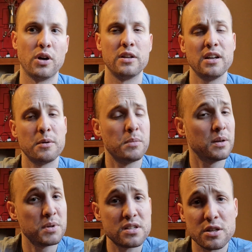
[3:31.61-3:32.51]
And yeah,
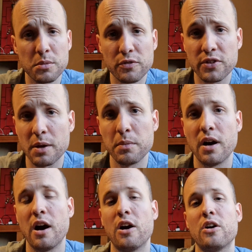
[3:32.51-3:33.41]
maybe some of them
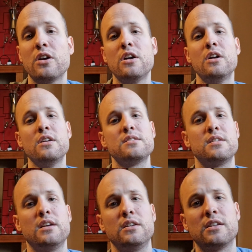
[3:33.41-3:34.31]
are
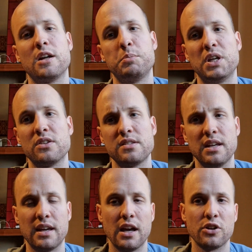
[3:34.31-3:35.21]
saying that because they
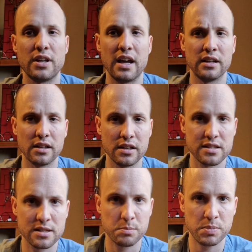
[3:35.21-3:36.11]
cannot handle his
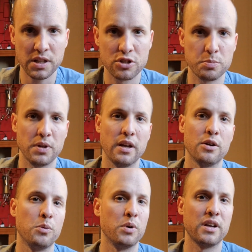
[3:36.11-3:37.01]
speech play
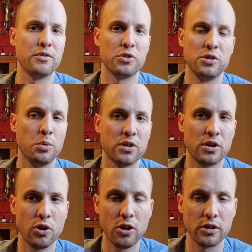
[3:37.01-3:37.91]
or whatever you want to
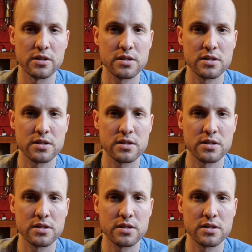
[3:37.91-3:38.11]
call it.